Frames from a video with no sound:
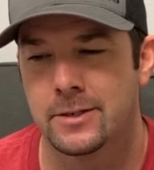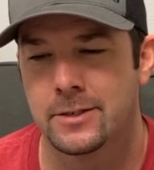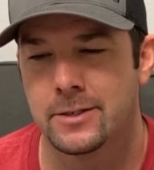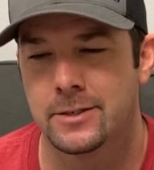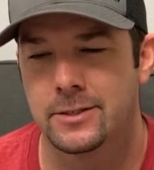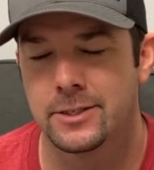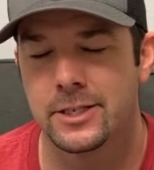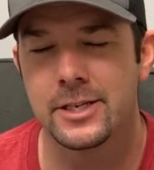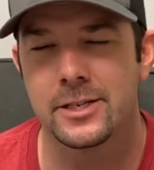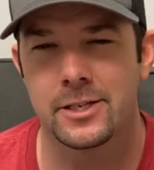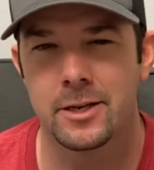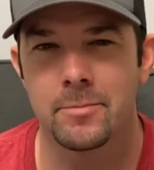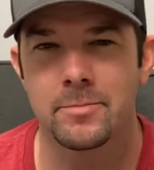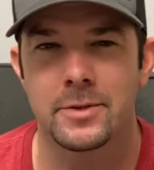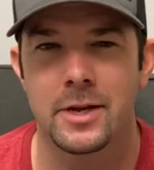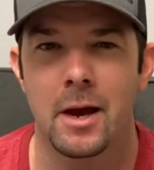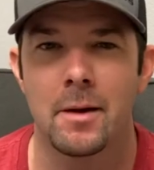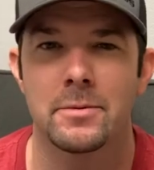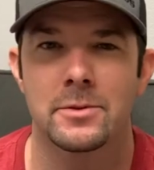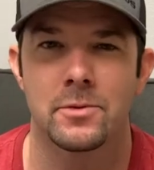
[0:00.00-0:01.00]
See,
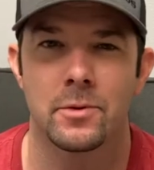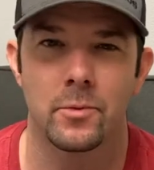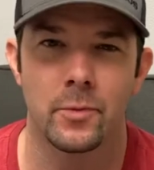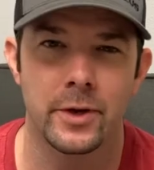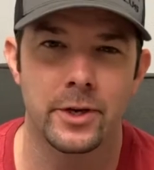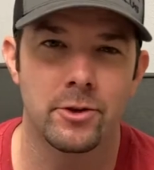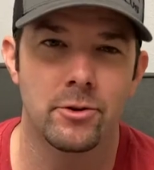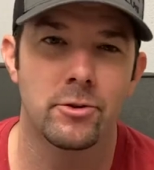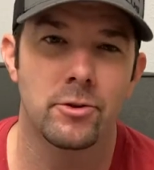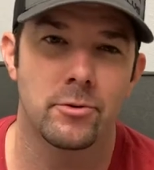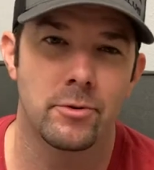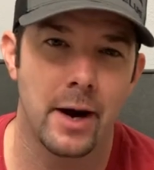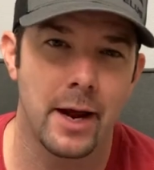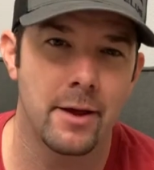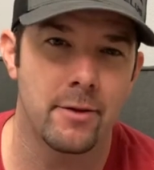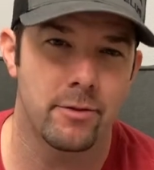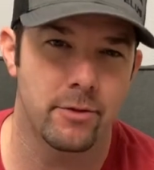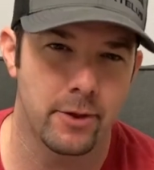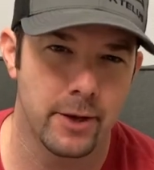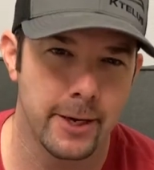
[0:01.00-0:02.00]
sometimes when we do the
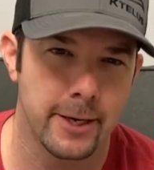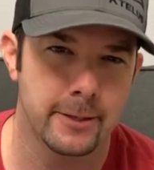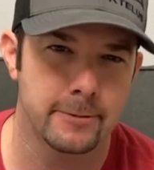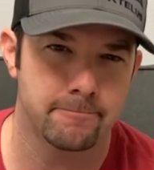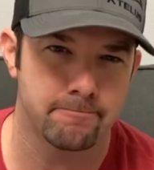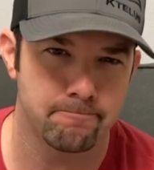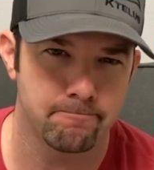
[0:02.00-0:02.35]
right thing,